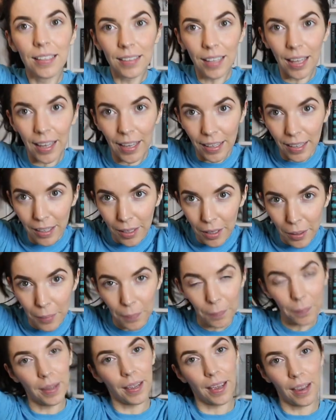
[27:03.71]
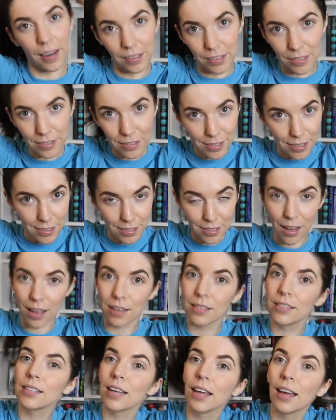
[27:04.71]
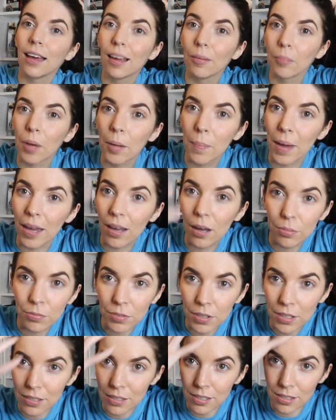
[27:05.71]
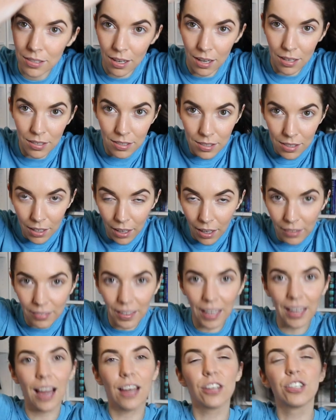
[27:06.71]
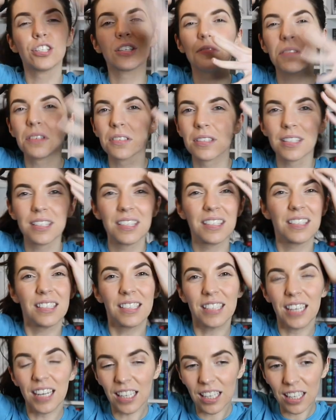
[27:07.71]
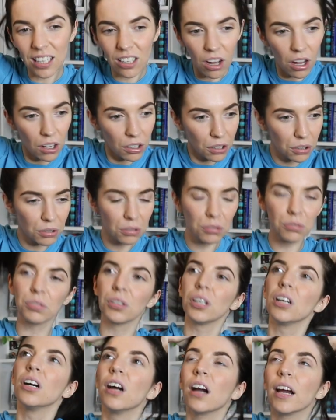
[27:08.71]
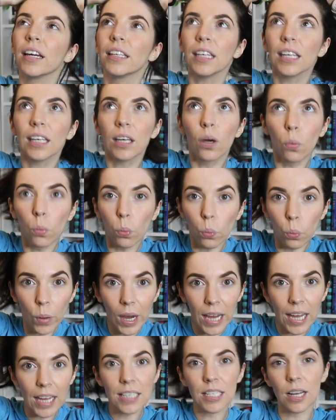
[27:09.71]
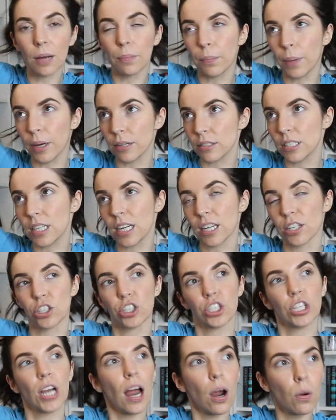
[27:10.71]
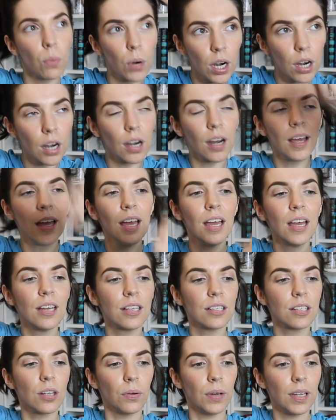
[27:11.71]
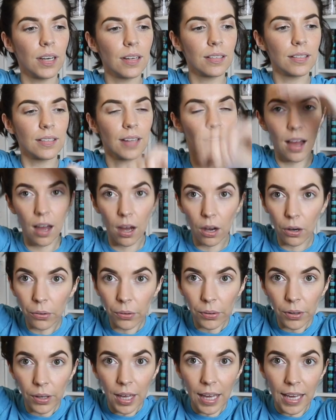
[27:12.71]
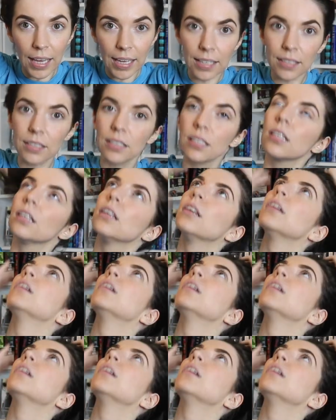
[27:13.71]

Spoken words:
Like, my hair is disgusting, my makeup feels disgusting. Like, I just feel sticky all over. I can't wait, I'm about to take a shower. So it is now 8.